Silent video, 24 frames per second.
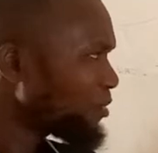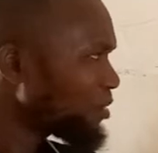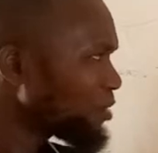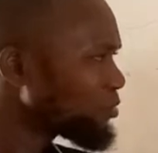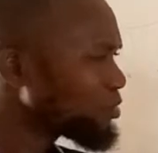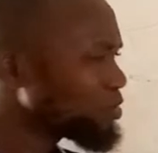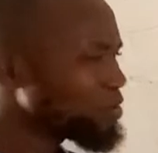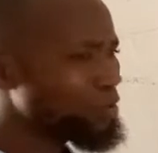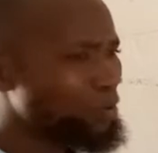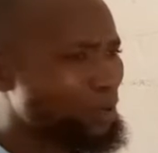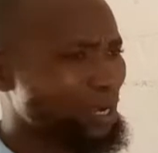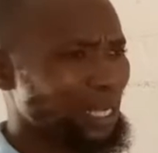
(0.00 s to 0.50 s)
when
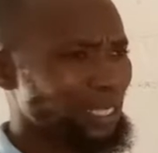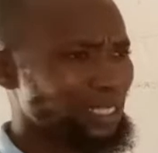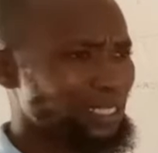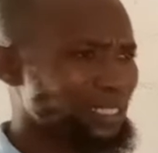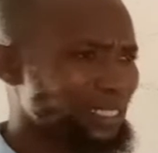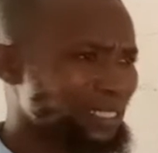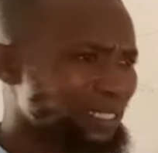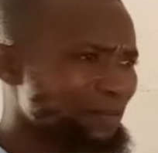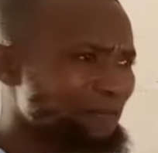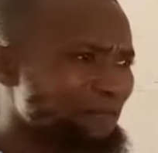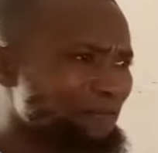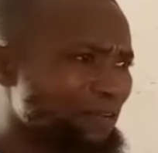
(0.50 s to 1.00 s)
we look at
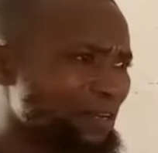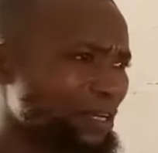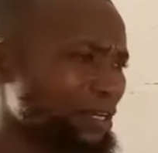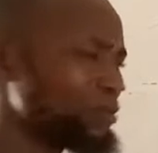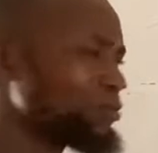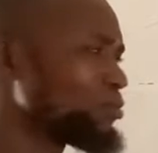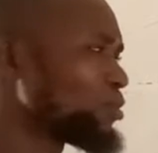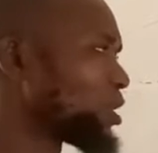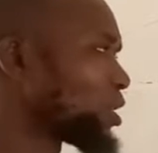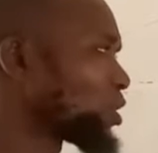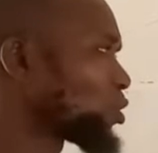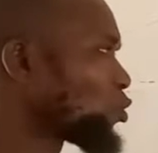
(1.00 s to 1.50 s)
this thing
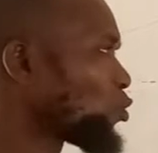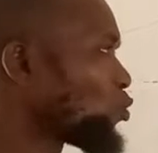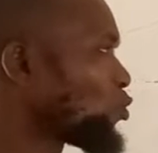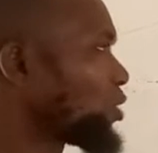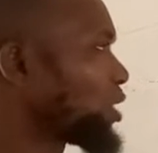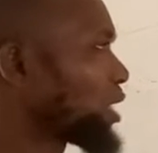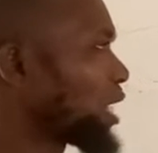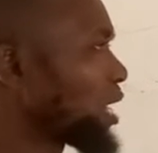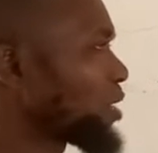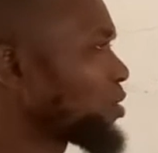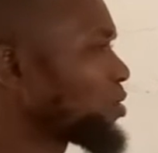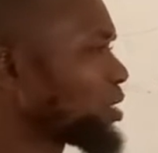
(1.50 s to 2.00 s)
very well, so
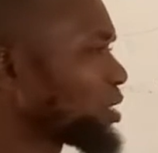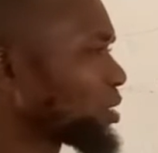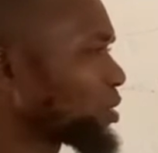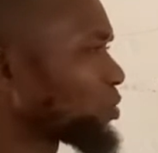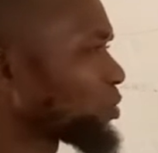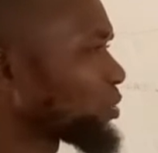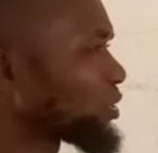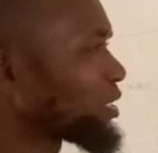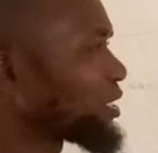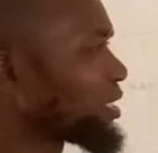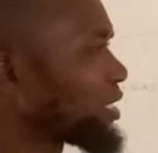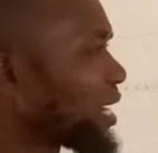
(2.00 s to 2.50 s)
we are going
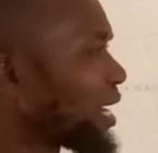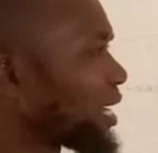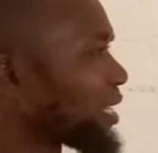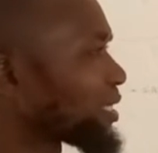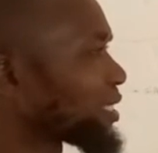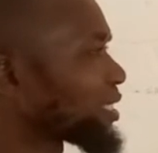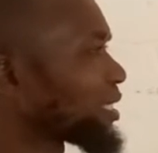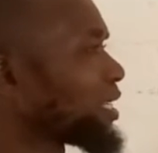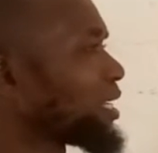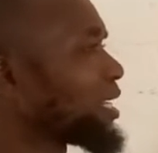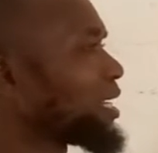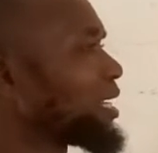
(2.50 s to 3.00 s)
to see
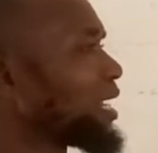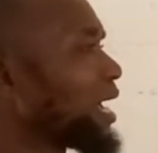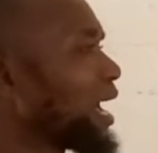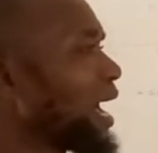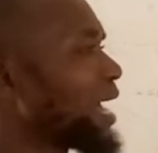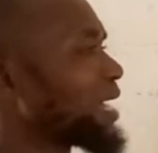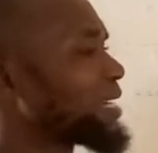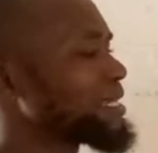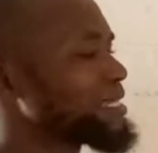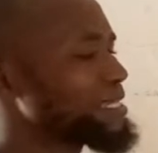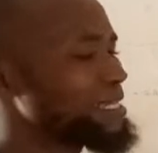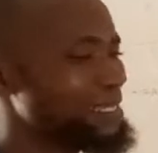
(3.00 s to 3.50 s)
that
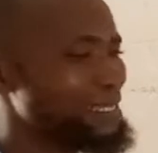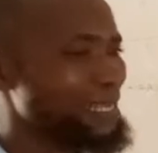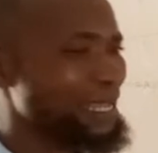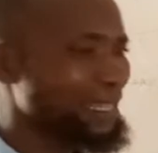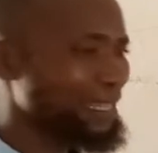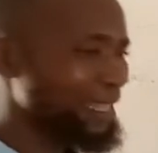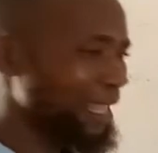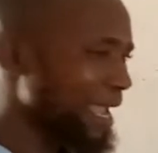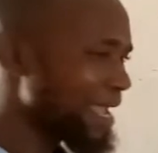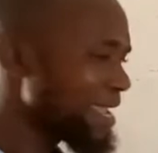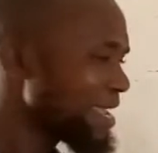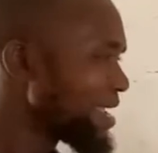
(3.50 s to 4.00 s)
at this
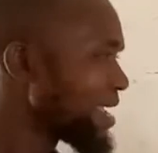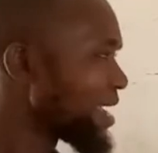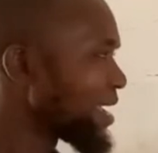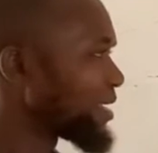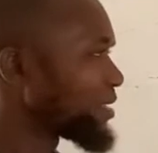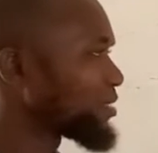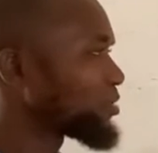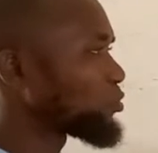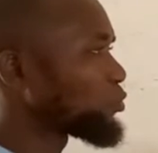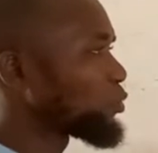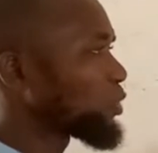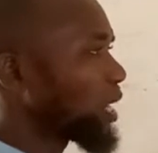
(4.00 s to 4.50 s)
center
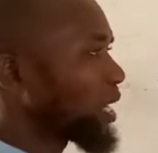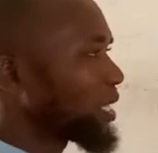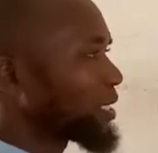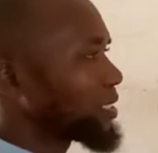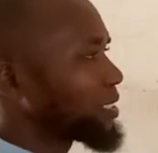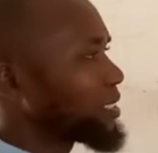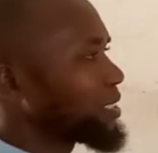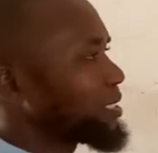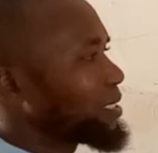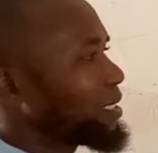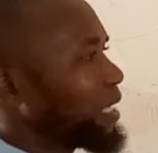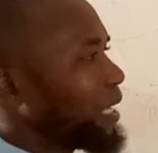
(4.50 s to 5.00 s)
here, we can
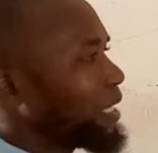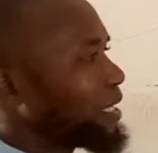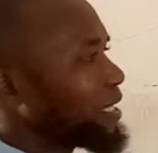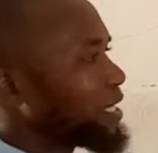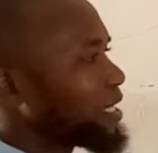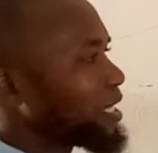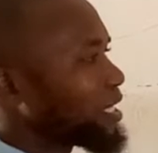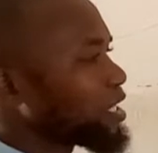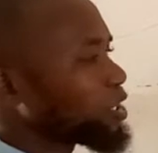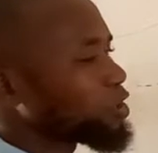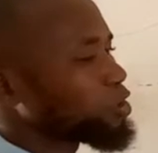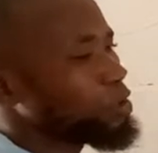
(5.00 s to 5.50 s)
see this is an
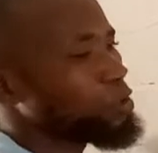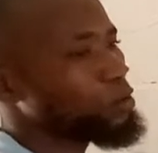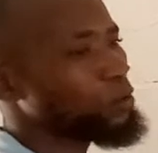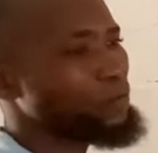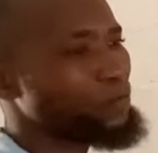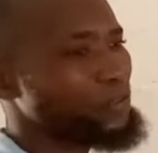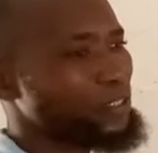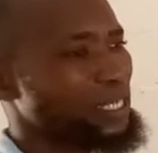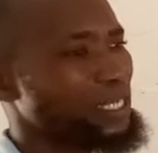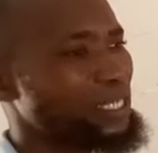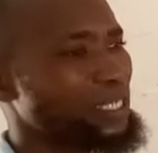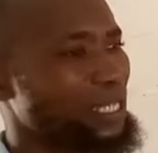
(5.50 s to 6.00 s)
indication
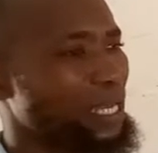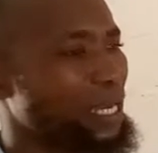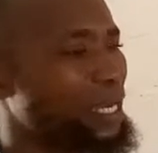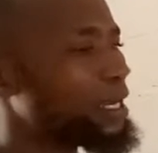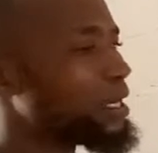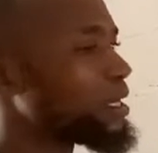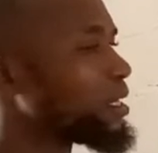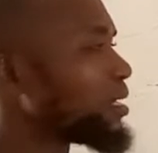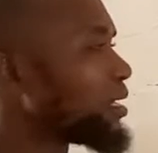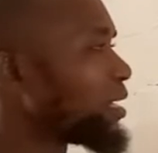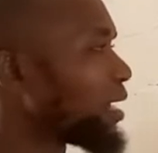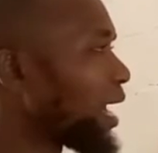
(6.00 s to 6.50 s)
of center.